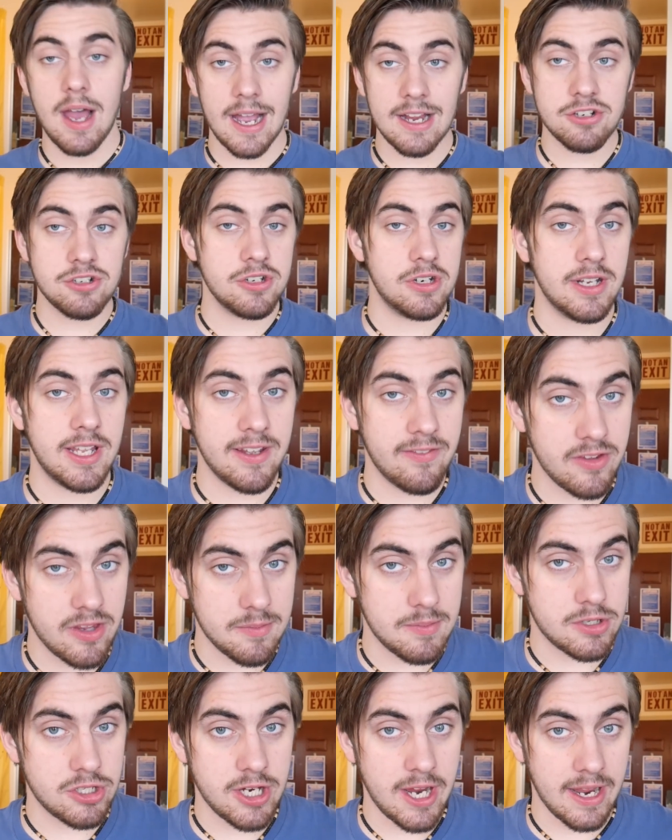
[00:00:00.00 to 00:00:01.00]
I should have given
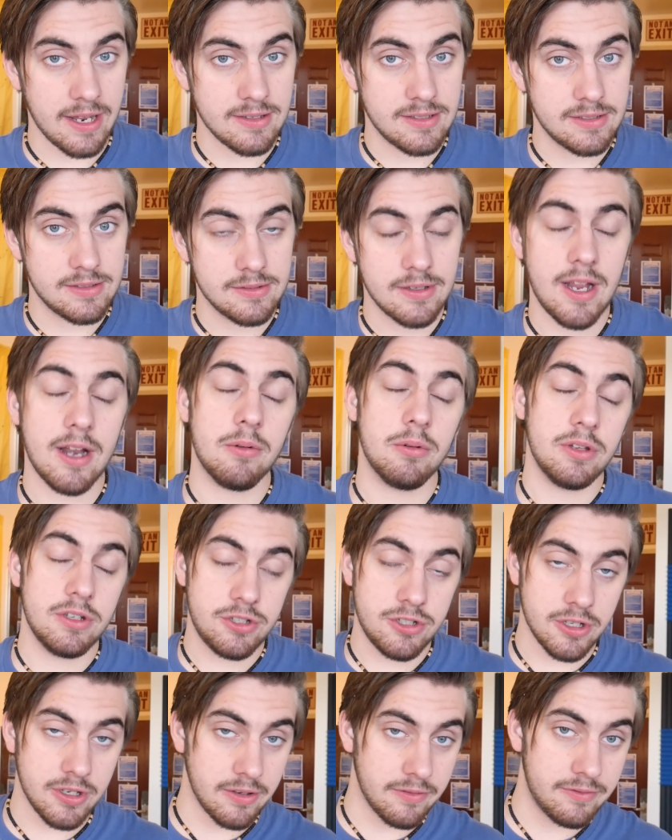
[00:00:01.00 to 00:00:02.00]
them a chance. I really
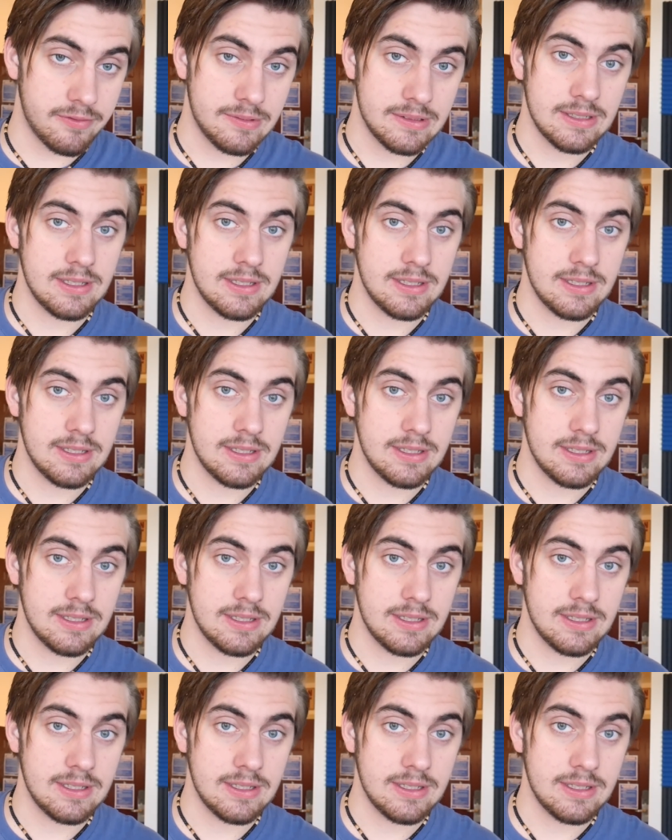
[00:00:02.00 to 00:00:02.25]
should have.